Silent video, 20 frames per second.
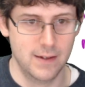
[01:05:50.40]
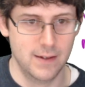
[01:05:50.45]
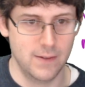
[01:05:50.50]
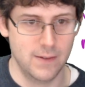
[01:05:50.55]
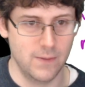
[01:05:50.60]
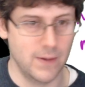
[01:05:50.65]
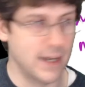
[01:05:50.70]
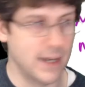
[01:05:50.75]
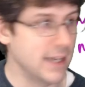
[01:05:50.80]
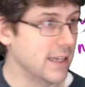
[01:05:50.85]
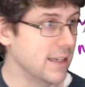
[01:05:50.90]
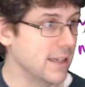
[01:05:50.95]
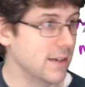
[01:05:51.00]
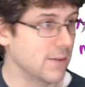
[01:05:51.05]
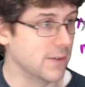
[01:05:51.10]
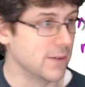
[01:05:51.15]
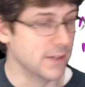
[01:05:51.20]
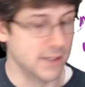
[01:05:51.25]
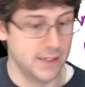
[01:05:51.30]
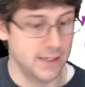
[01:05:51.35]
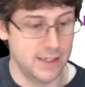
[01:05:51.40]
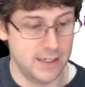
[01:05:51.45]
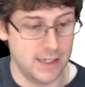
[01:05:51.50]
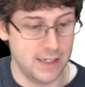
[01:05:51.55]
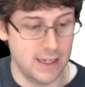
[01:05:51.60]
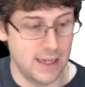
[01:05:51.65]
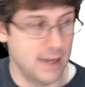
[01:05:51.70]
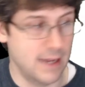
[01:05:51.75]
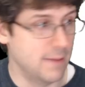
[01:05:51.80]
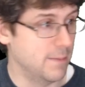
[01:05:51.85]
Y equals
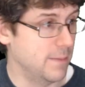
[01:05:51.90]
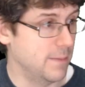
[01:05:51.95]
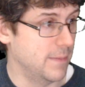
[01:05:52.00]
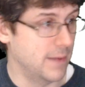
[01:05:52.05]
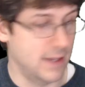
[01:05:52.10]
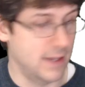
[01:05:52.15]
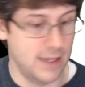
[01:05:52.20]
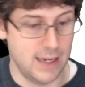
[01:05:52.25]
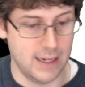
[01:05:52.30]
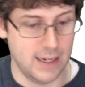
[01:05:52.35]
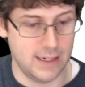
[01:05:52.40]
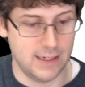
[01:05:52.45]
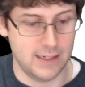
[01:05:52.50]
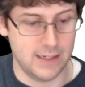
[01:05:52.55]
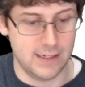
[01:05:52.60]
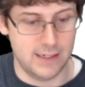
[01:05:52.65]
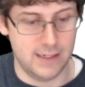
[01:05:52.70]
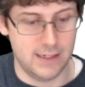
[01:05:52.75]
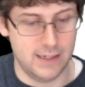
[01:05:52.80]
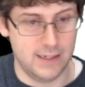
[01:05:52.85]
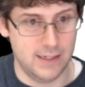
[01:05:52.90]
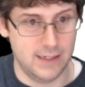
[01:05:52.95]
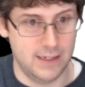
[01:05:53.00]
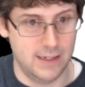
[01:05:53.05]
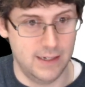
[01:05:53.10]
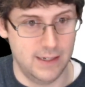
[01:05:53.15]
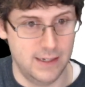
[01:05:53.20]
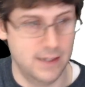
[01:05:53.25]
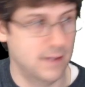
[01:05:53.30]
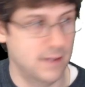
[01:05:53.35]
mx
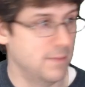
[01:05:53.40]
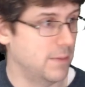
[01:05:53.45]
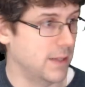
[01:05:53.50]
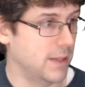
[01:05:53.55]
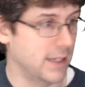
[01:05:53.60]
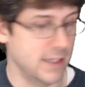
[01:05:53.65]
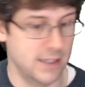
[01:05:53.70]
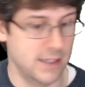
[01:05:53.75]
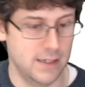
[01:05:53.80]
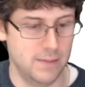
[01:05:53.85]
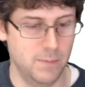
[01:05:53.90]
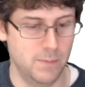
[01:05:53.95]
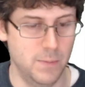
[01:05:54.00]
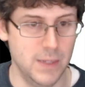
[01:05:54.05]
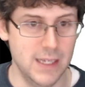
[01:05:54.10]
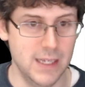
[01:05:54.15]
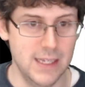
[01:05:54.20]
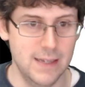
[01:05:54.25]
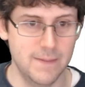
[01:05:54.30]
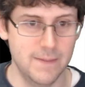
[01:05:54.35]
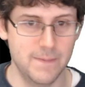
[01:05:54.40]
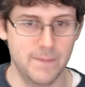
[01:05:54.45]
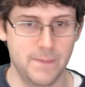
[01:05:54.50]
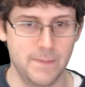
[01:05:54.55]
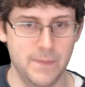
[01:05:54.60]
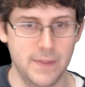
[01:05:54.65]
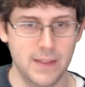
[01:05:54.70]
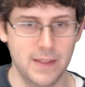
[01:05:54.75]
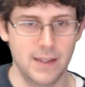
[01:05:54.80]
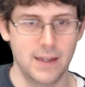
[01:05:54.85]
plus b.
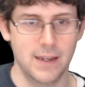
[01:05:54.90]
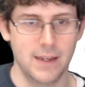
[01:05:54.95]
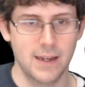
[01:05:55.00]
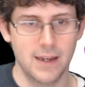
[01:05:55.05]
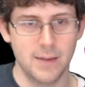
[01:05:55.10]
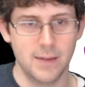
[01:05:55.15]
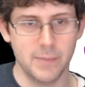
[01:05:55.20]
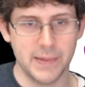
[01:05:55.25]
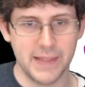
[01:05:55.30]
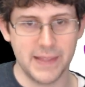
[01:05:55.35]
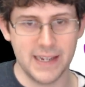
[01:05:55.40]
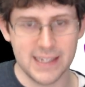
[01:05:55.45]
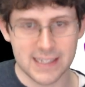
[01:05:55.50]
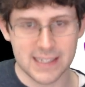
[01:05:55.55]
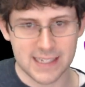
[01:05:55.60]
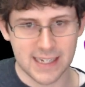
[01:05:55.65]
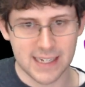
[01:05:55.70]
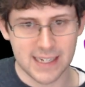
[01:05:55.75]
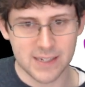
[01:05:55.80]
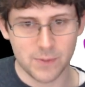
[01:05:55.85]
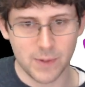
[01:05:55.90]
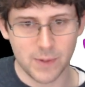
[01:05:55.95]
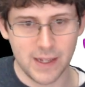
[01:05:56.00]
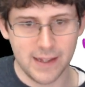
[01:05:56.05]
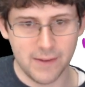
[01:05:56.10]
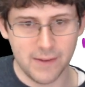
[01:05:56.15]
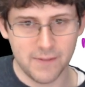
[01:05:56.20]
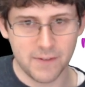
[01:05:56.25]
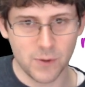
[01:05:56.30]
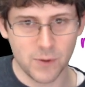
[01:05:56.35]
But then it says,
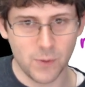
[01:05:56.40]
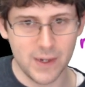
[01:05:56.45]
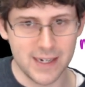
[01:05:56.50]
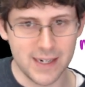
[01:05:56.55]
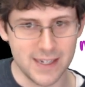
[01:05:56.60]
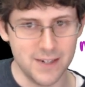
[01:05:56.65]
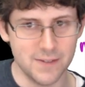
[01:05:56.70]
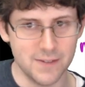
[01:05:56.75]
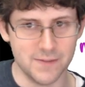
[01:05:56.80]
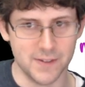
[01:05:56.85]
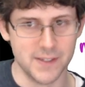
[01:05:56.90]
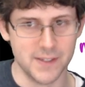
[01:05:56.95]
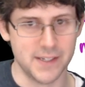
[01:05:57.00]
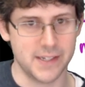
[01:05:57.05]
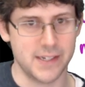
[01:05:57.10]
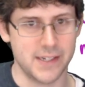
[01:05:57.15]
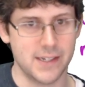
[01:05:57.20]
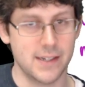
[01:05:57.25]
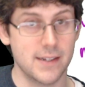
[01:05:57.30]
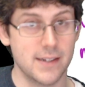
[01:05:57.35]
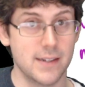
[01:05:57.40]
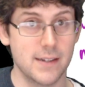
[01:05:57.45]
well, for what intervals?